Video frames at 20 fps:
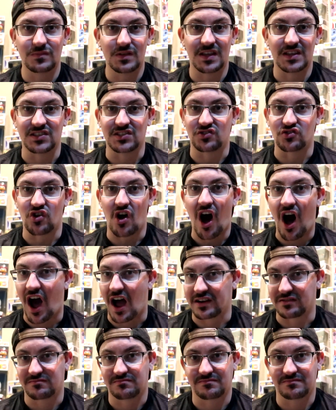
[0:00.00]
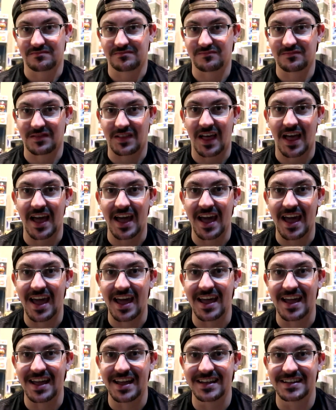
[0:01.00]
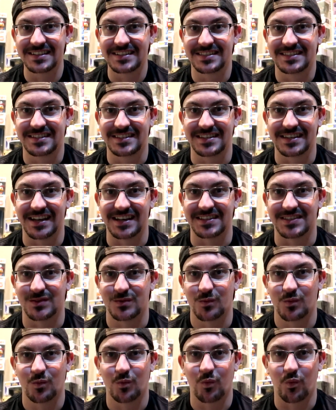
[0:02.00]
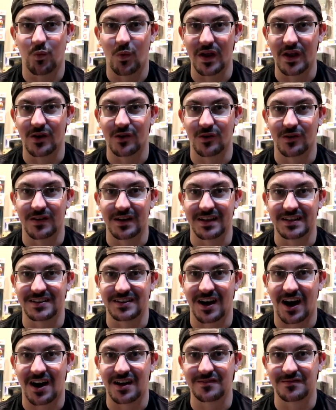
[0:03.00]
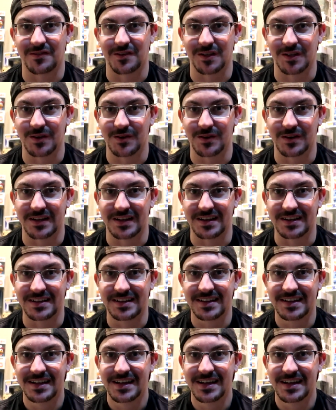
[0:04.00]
is not. It's just weird and convoluted.